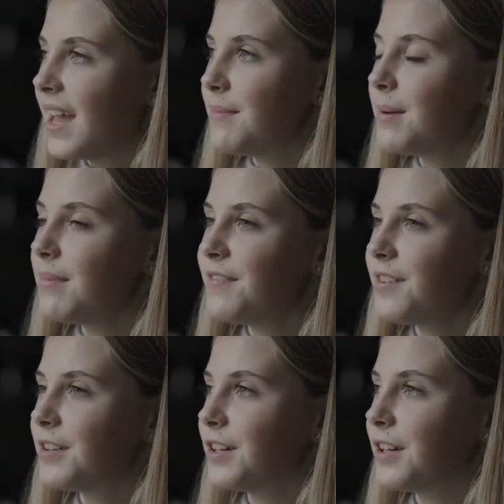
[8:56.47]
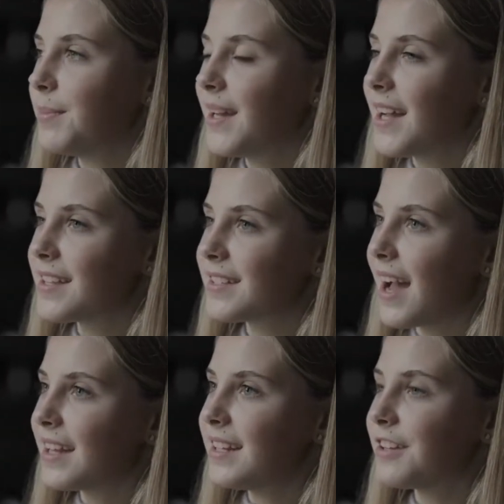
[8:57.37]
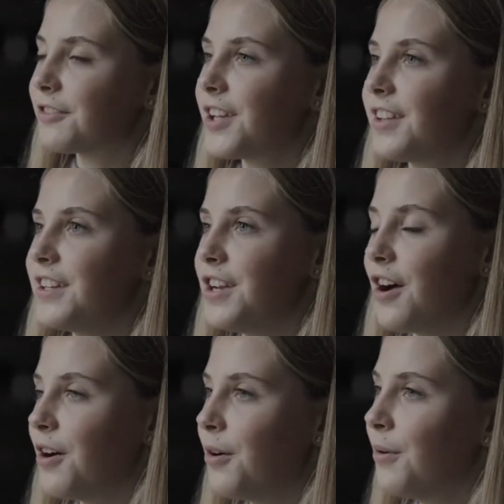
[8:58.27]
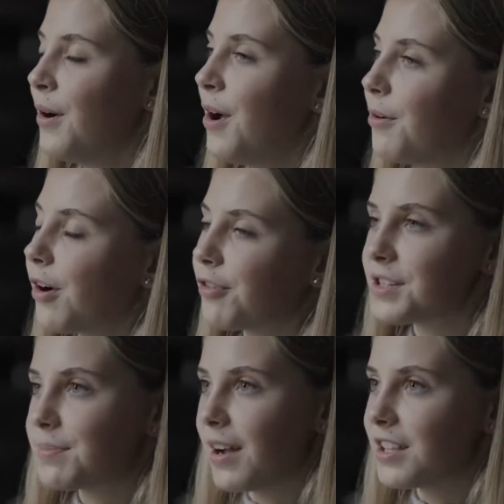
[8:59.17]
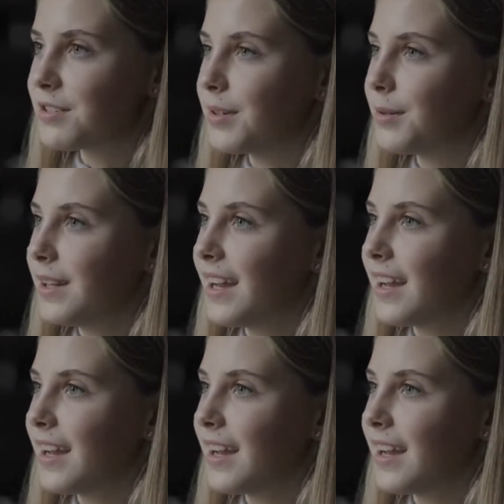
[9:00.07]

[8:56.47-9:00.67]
It made me feel good because I didn't really know what response we would